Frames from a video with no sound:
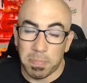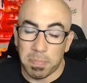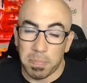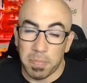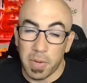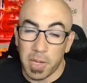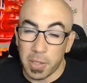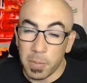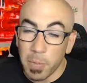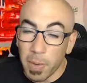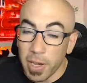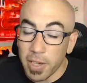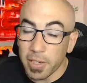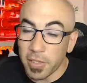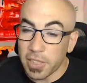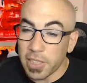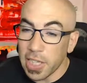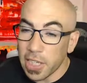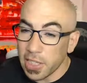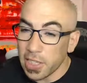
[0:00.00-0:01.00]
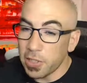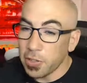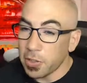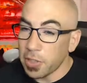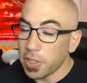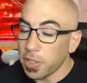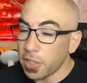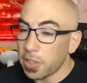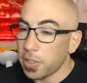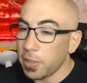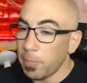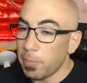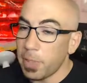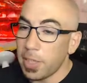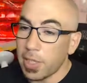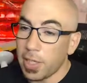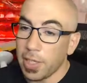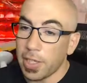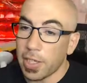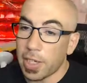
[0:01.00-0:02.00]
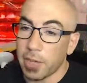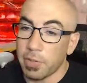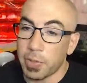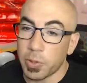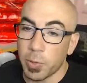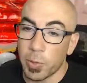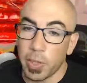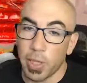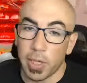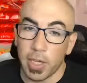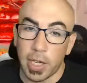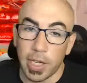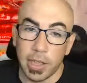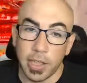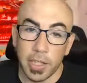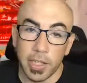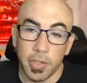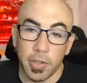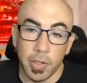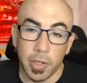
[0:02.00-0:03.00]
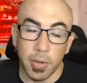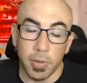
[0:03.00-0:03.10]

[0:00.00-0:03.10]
It's my understanding you can just sabiki live squid. I think you go